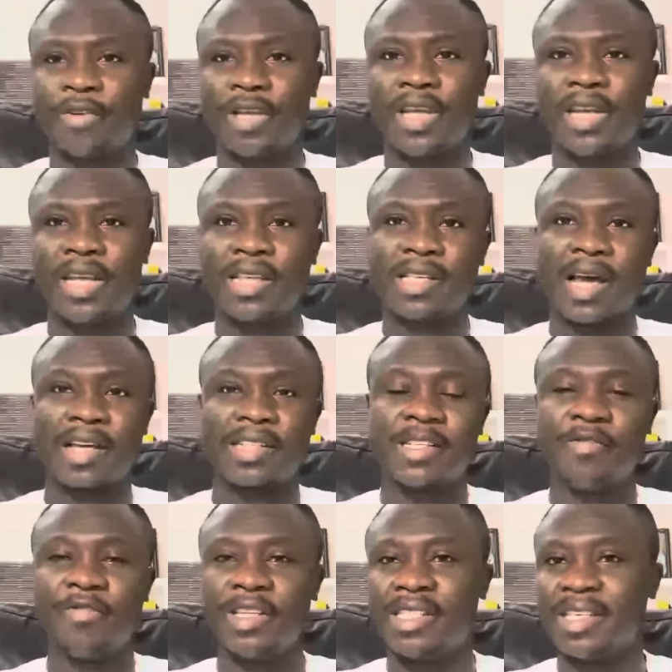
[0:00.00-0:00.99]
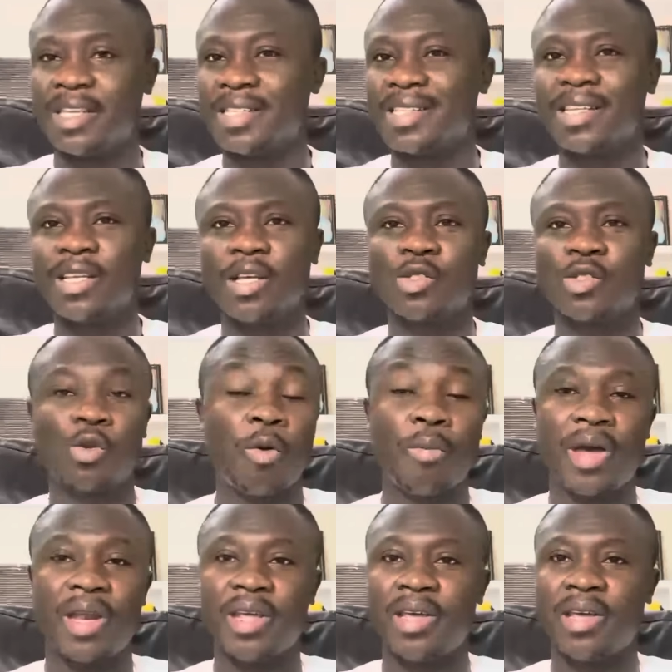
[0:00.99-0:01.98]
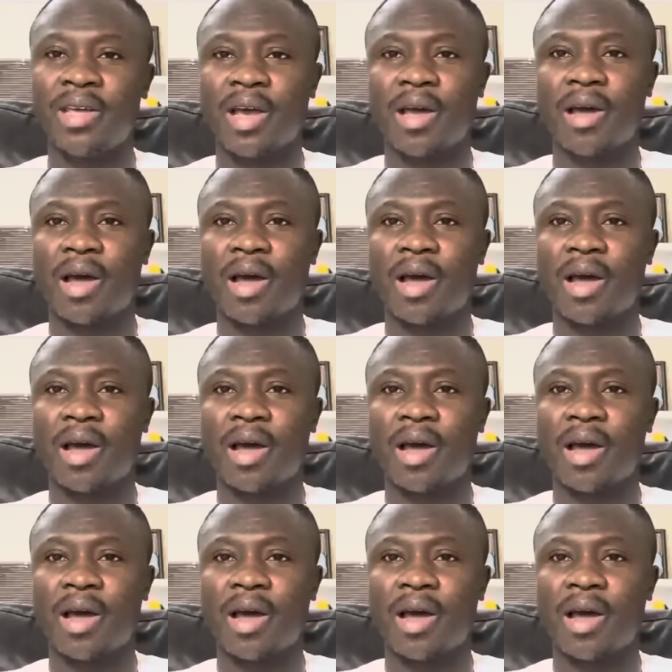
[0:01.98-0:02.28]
in these activities. So many